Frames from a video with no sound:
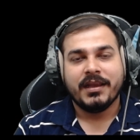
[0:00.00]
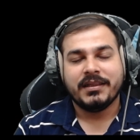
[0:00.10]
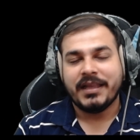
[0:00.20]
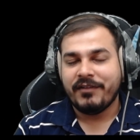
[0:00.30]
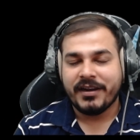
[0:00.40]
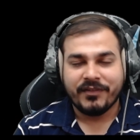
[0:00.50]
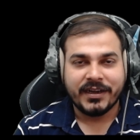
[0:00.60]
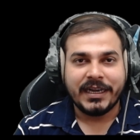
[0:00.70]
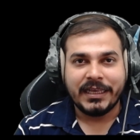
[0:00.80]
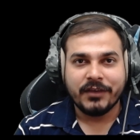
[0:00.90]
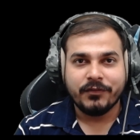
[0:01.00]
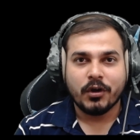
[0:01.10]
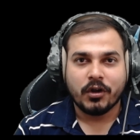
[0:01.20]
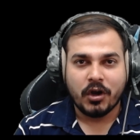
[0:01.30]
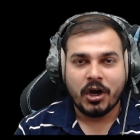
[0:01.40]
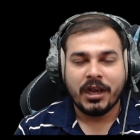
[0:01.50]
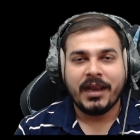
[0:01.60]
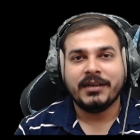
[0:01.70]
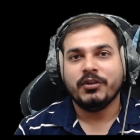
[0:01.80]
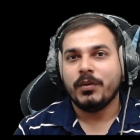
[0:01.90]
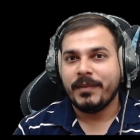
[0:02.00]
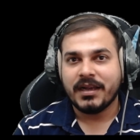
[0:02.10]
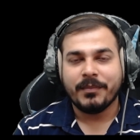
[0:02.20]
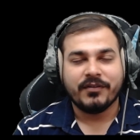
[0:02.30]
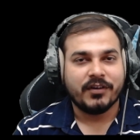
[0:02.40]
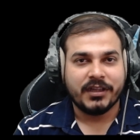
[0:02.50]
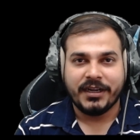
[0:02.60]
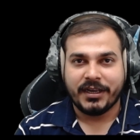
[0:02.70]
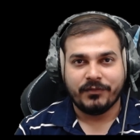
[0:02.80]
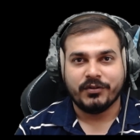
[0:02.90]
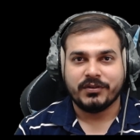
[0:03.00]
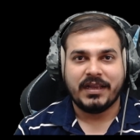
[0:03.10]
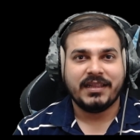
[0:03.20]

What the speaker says: they will definitely give you a call and you will be coming for the interviews.